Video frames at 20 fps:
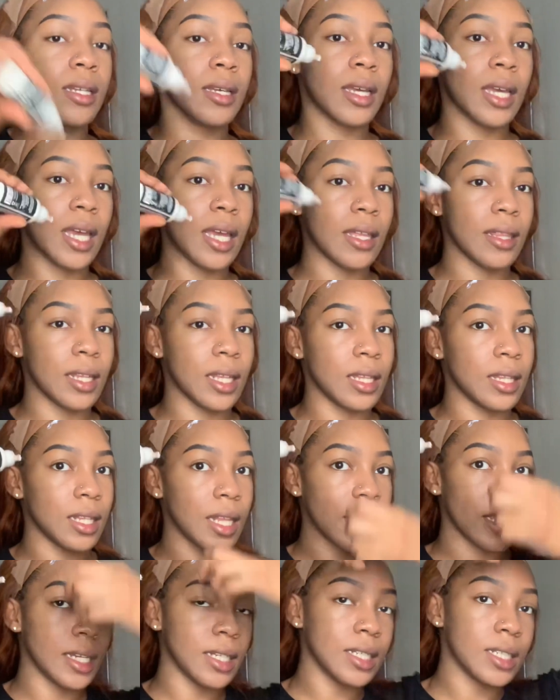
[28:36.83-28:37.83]
and then
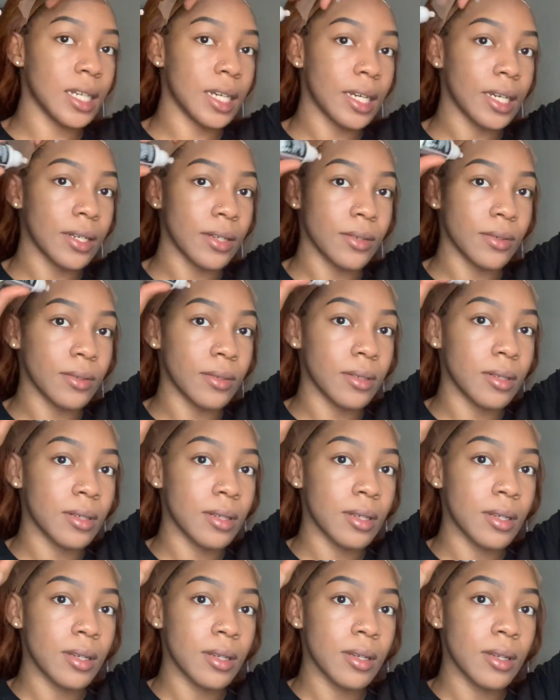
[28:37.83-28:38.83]
lay it down
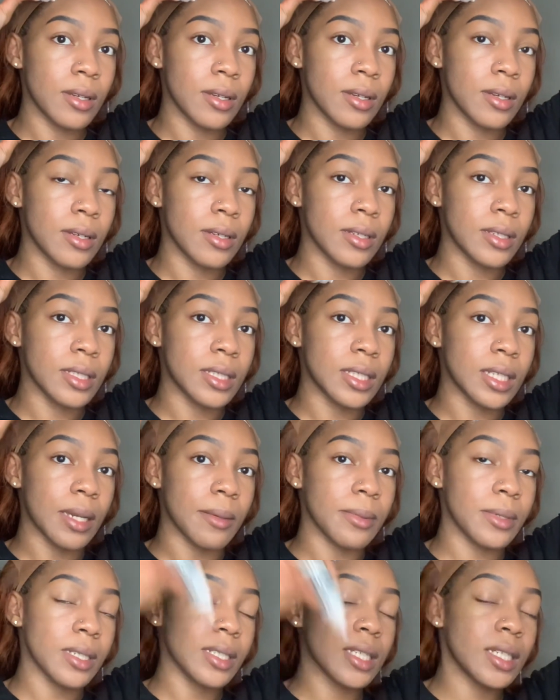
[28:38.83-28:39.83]

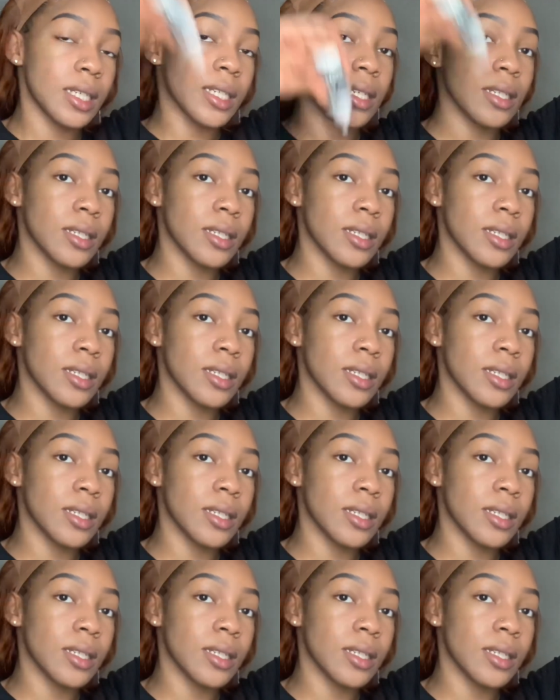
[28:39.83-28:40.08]
separately.